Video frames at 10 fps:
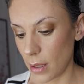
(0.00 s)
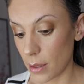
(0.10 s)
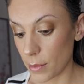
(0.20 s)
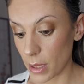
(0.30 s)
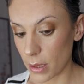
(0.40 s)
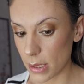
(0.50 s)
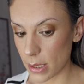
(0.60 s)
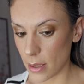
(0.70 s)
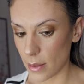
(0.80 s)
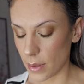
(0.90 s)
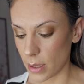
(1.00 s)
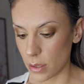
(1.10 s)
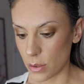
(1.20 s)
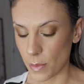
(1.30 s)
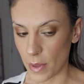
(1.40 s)
And I'm going to see if I
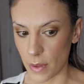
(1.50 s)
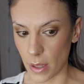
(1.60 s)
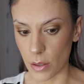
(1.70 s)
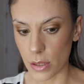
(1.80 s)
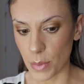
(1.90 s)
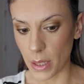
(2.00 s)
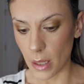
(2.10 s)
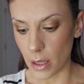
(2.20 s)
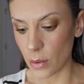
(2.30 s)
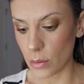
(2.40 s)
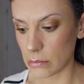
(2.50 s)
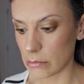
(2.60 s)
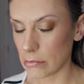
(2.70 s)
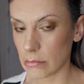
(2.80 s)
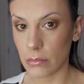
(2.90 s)
can use my finger to blend that out.
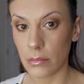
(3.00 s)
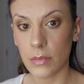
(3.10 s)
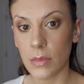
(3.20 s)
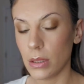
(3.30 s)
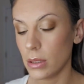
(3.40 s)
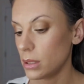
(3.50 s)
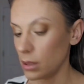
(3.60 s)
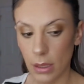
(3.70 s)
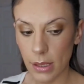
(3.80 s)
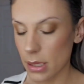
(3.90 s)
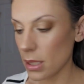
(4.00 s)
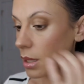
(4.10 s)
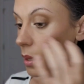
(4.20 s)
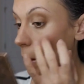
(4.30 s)
Let's see.